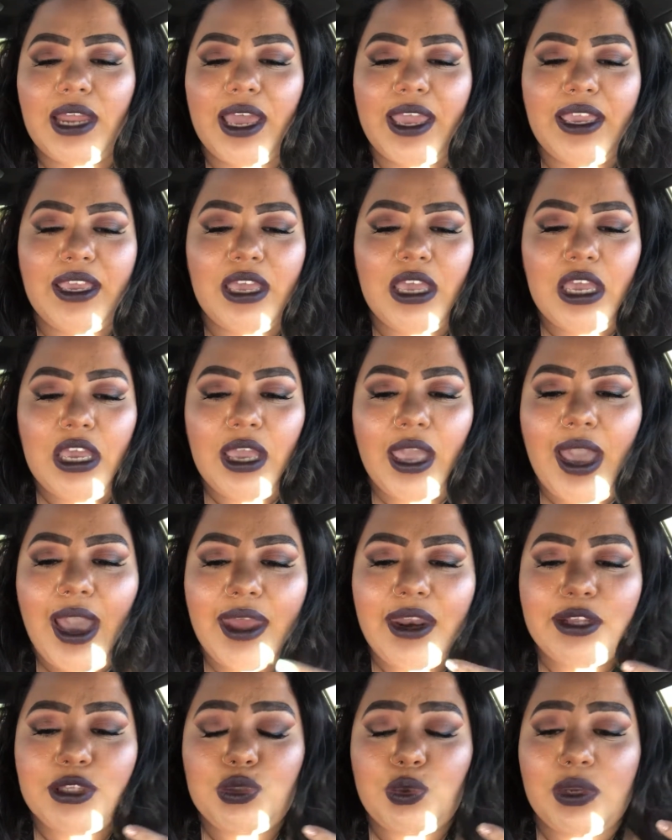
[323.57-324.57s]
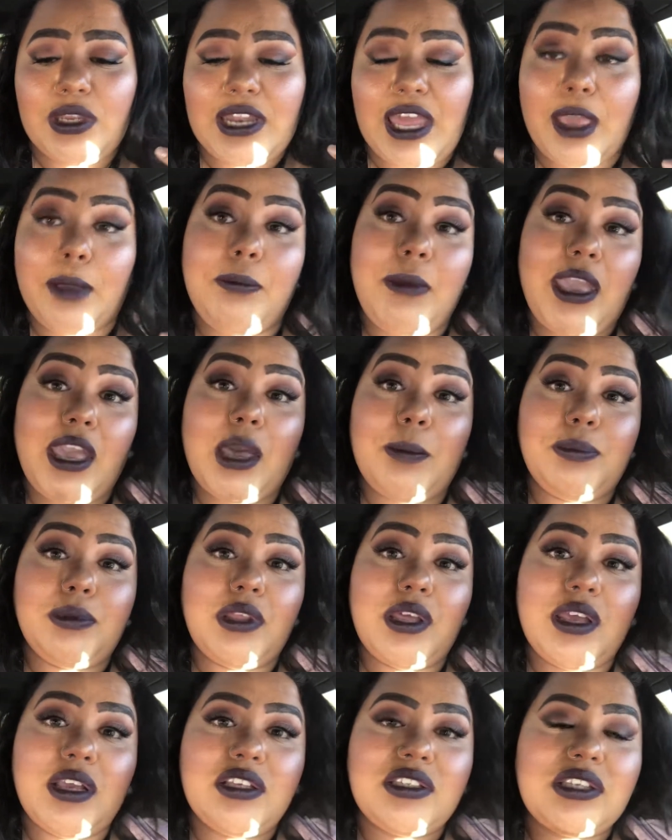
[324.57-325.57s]
like kind of doing like makeup
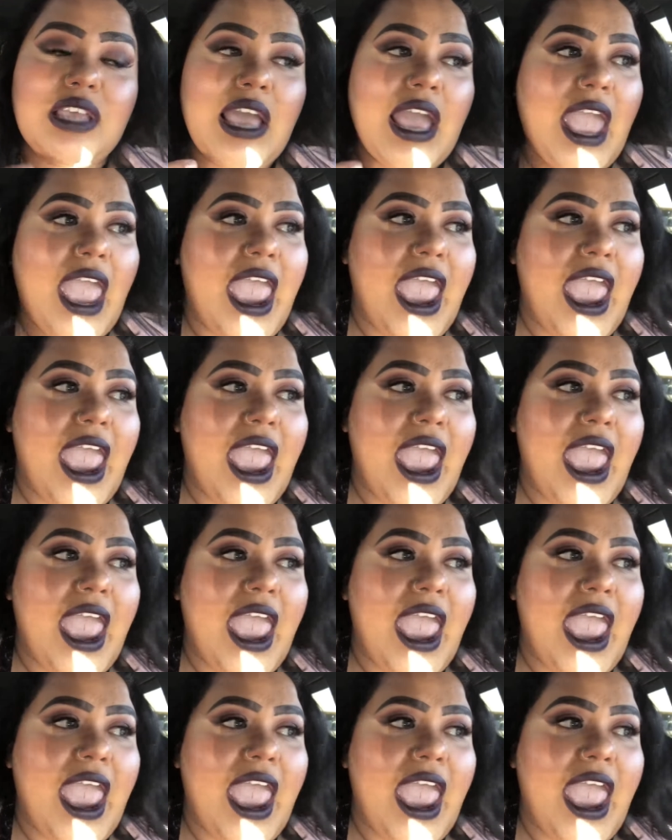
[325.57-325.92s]
looks.